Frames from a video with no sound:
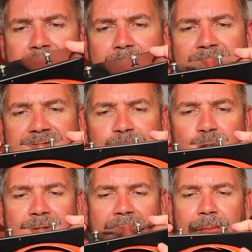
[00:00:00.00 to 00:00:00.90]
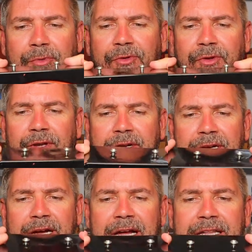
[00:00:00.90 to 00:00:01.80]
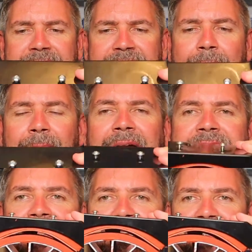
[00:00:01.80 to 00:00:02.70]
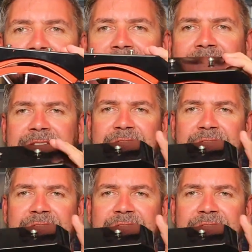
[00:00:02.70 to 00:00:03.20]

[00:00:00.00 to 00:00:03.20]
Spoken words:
baseball caps and snapbacks and things like that.